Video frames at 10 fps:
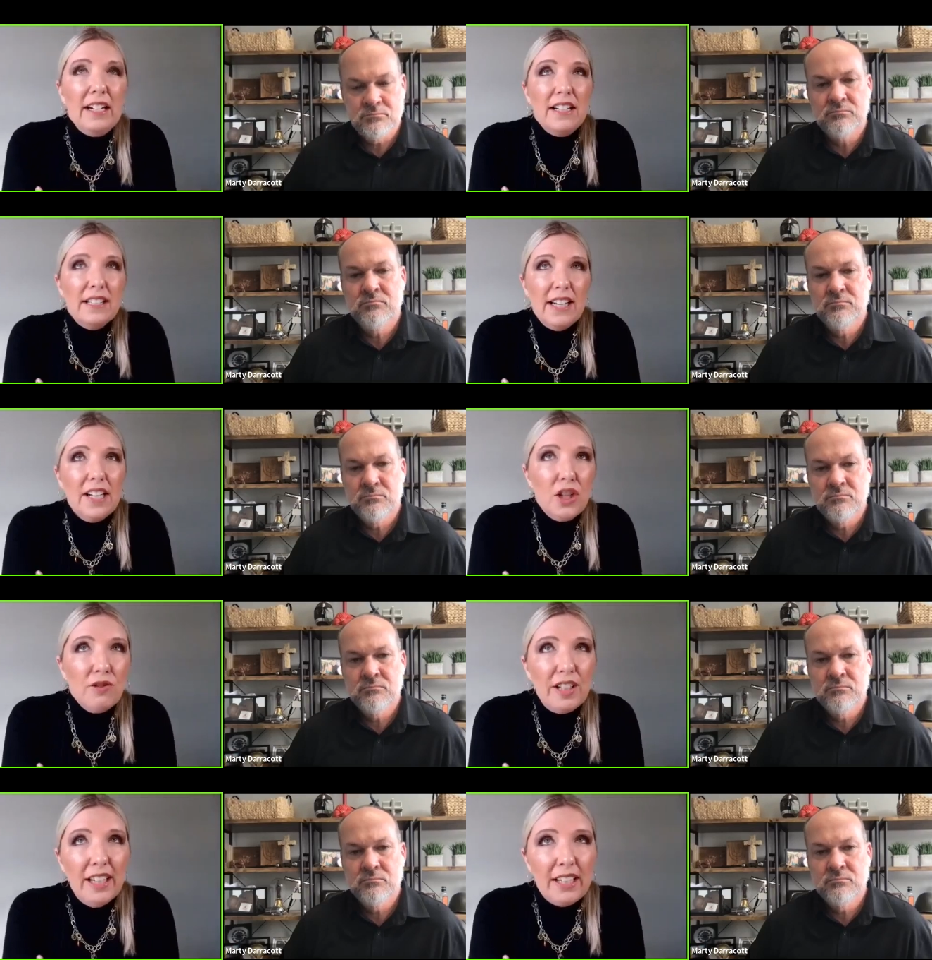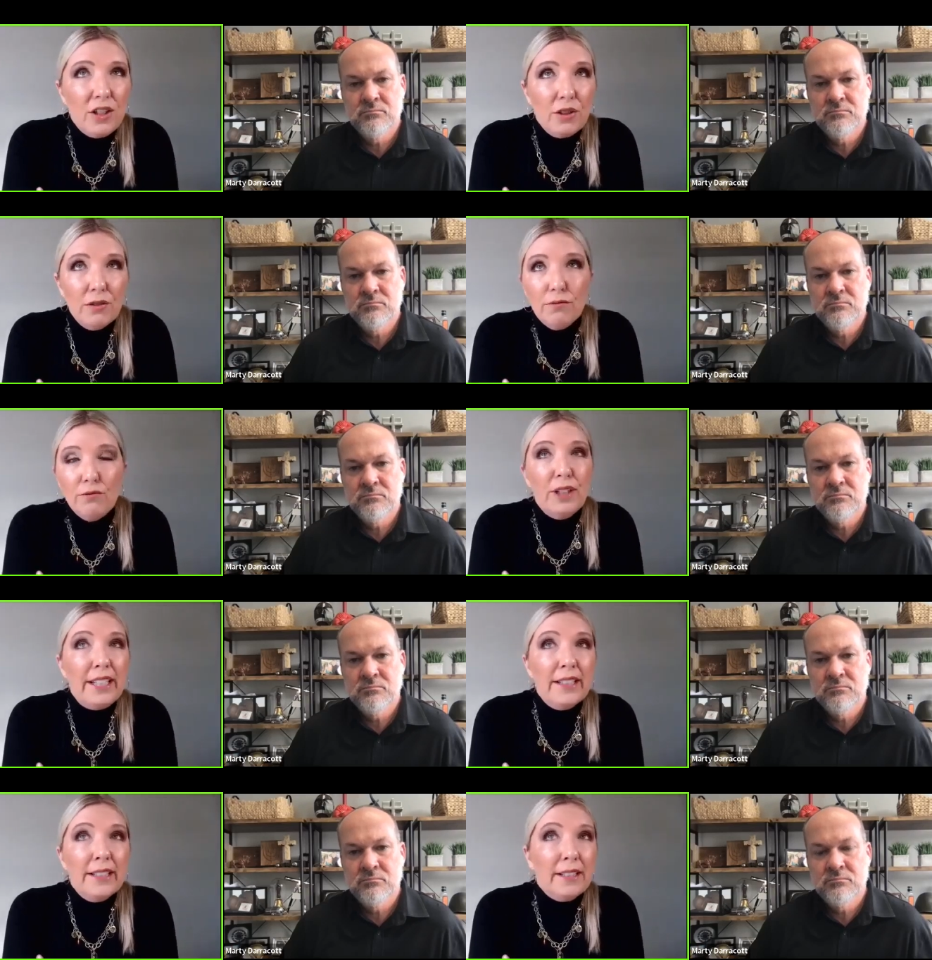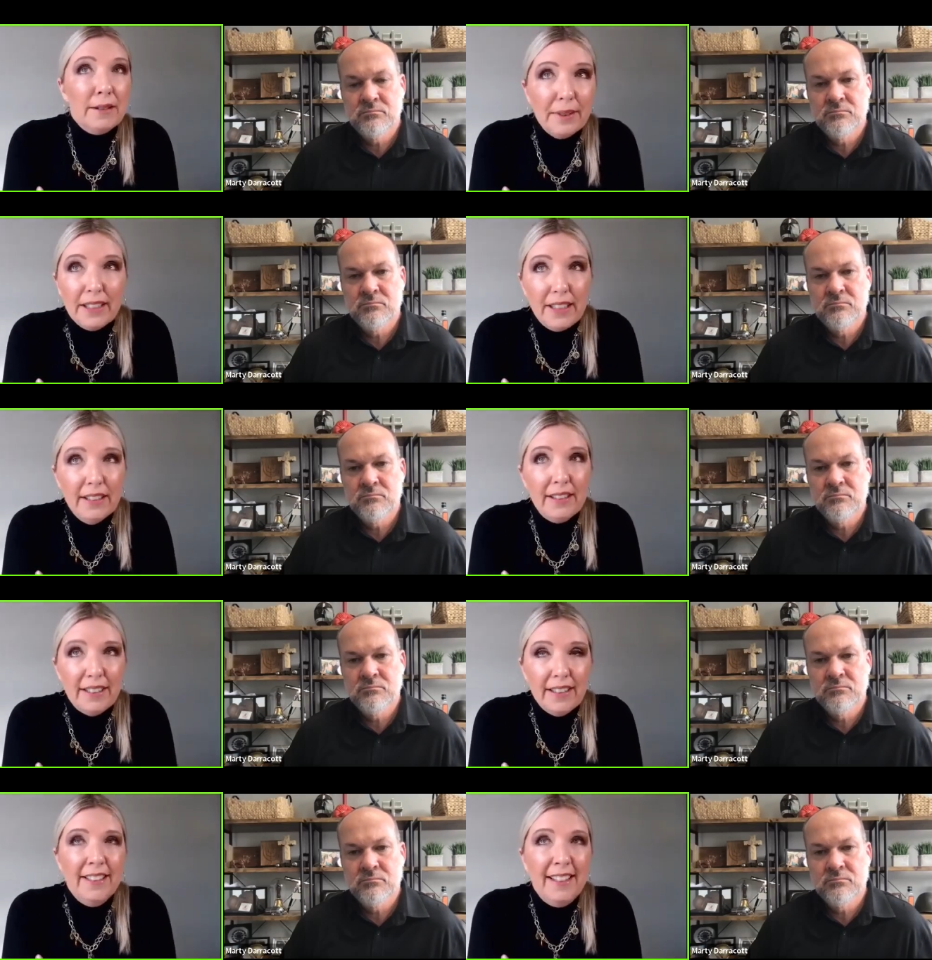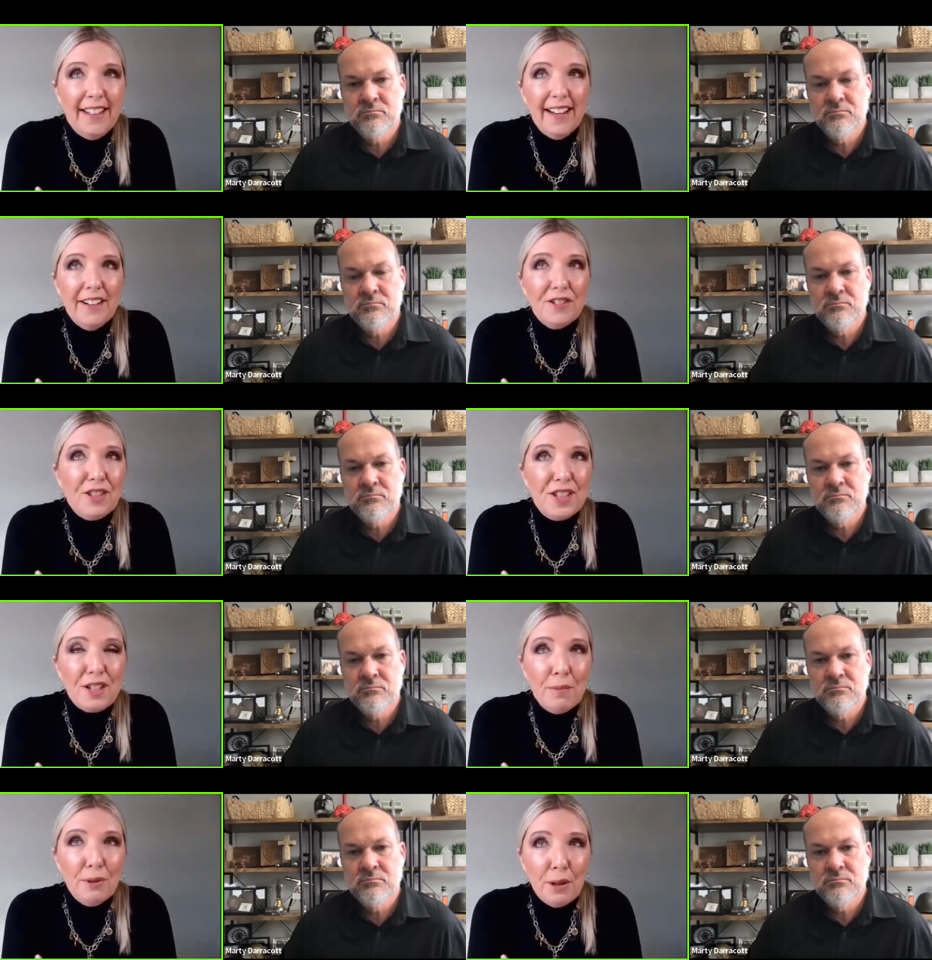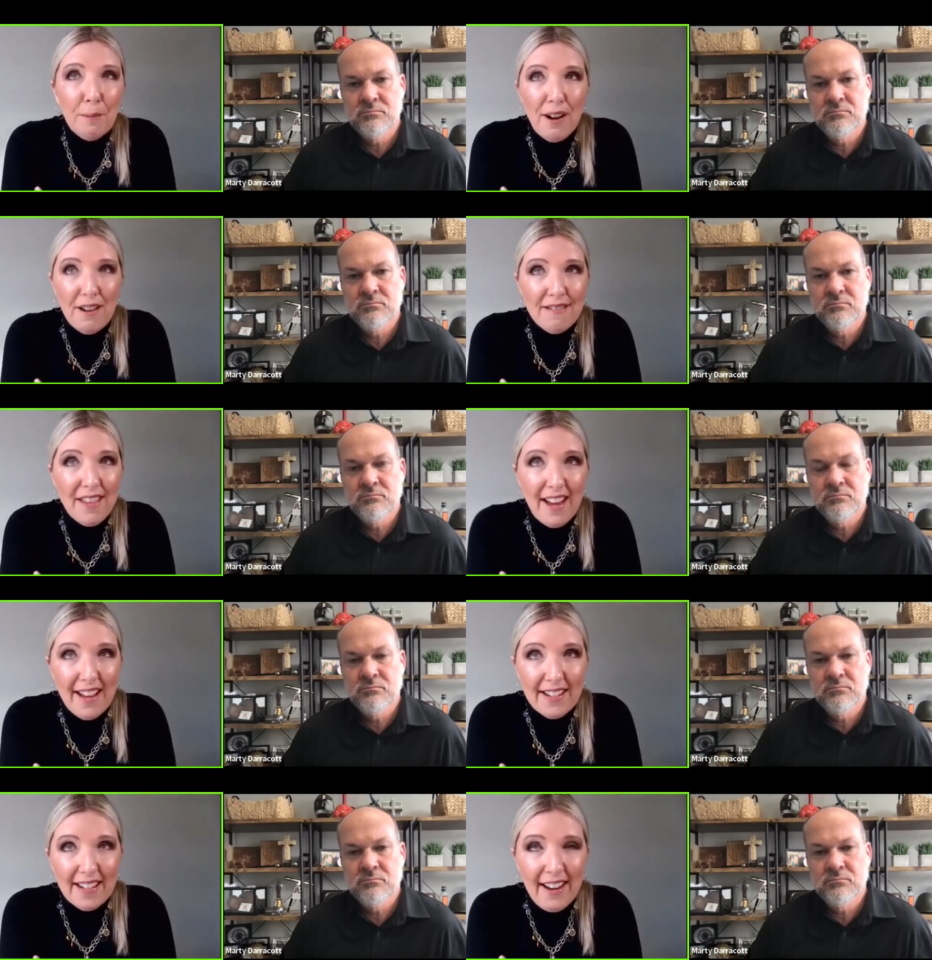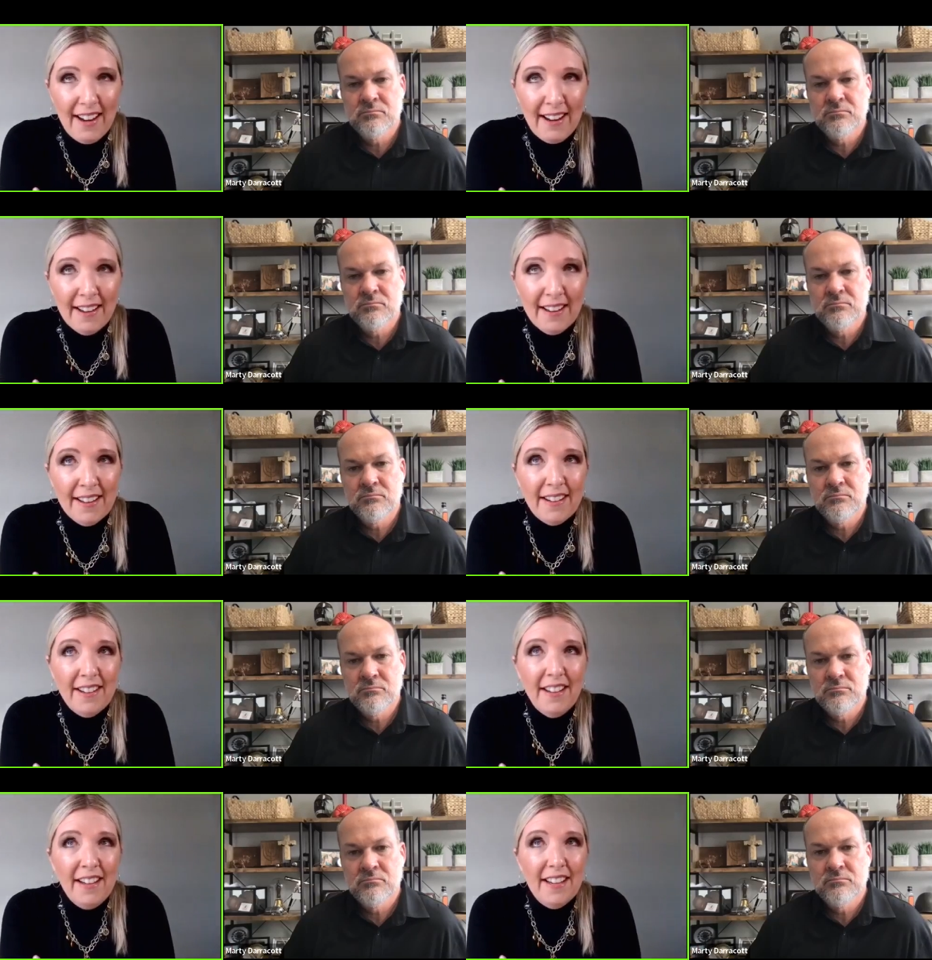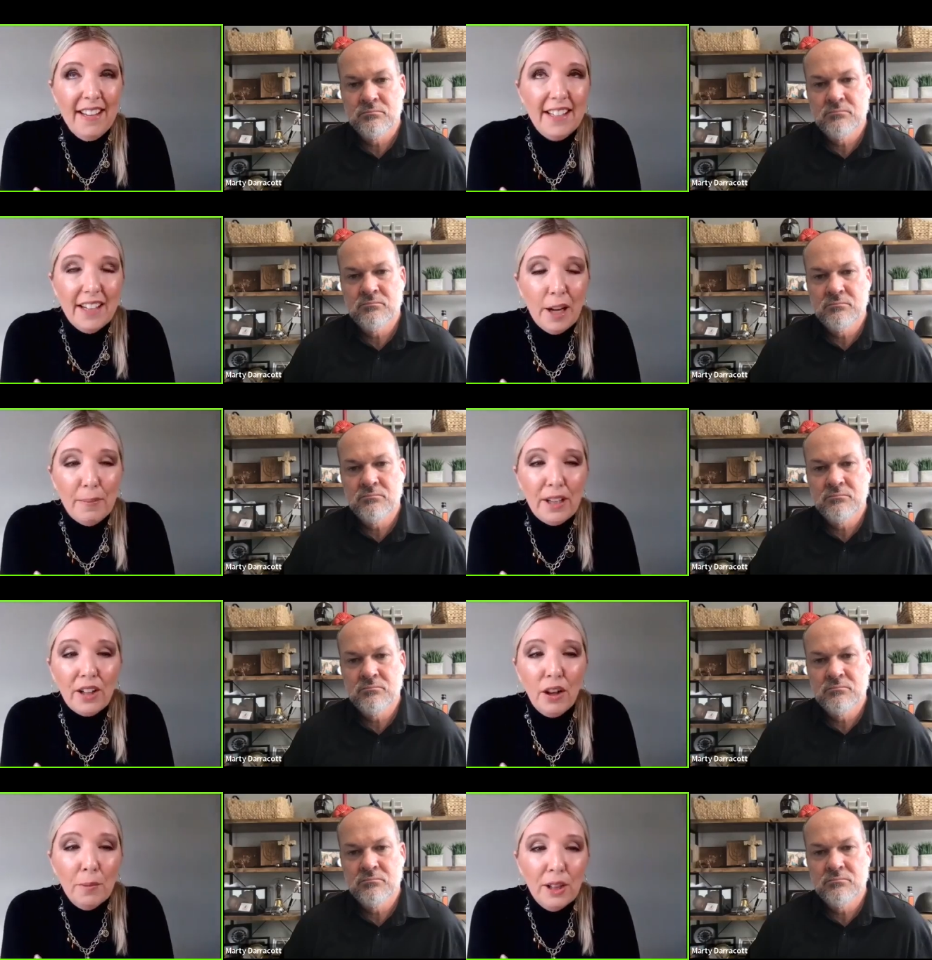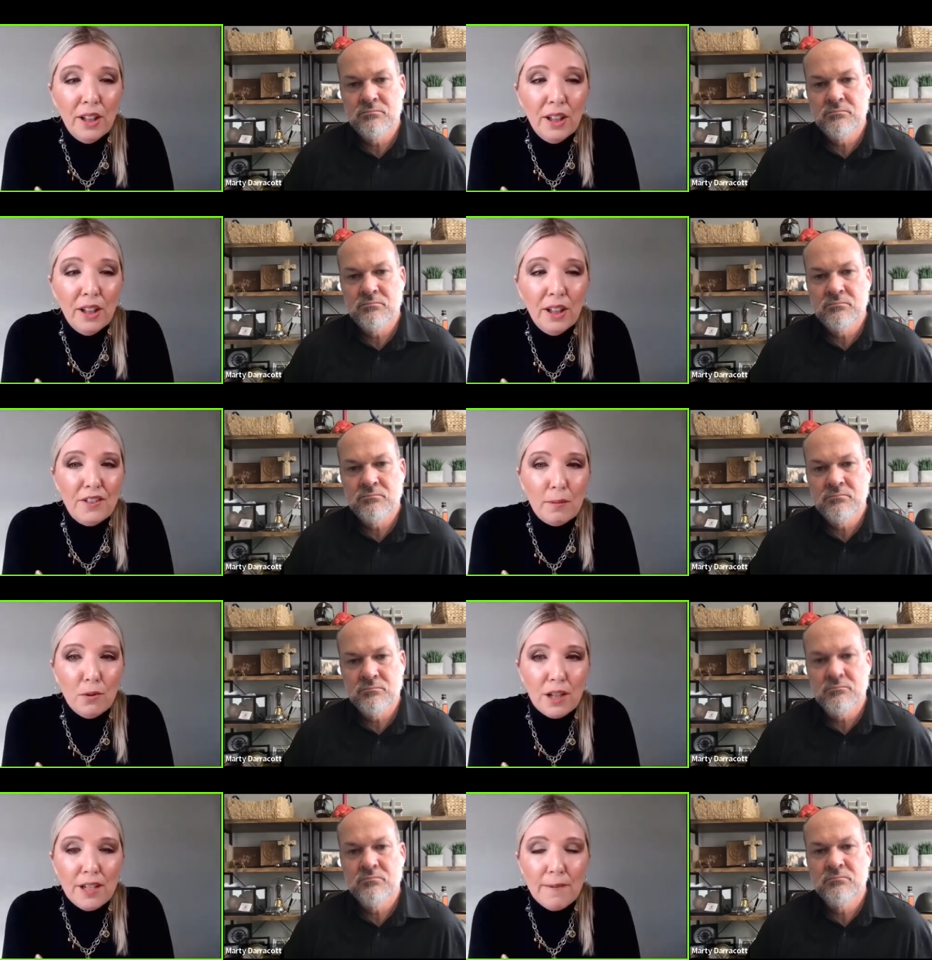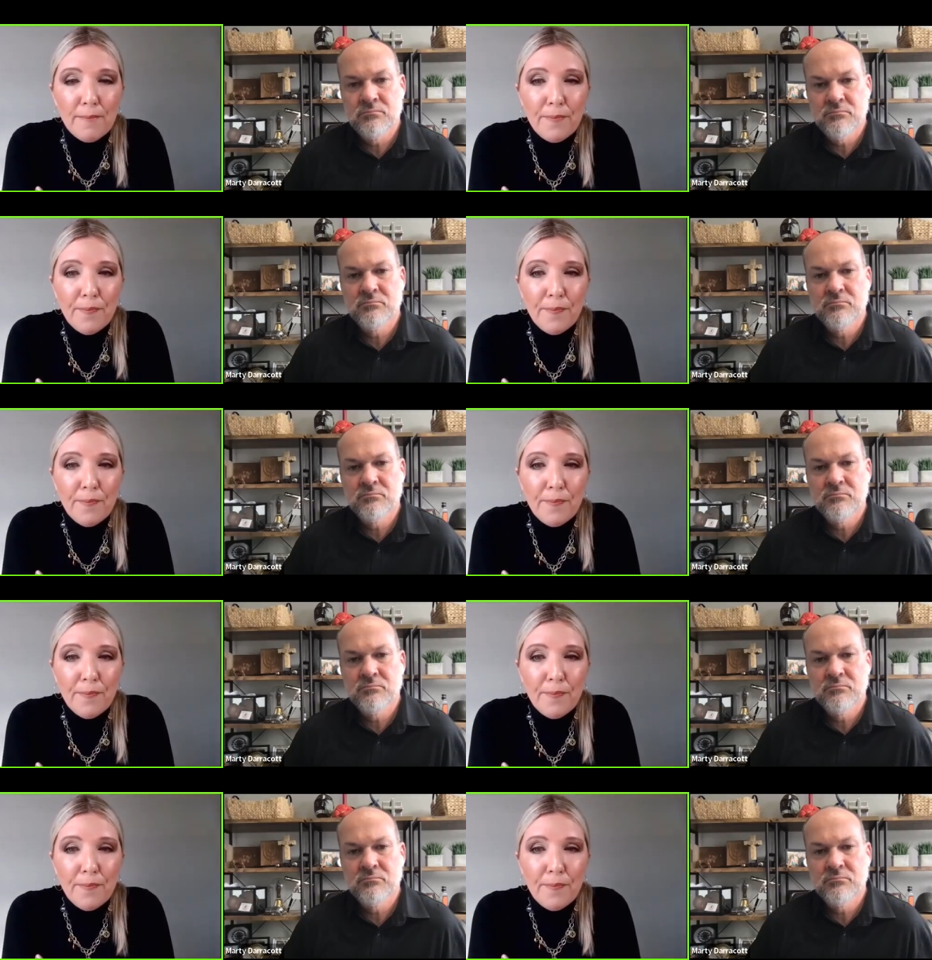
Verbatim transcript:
Speaker 1: stage 3 cancer randomly. I just stumbled upon that and ended up in a coma on life support,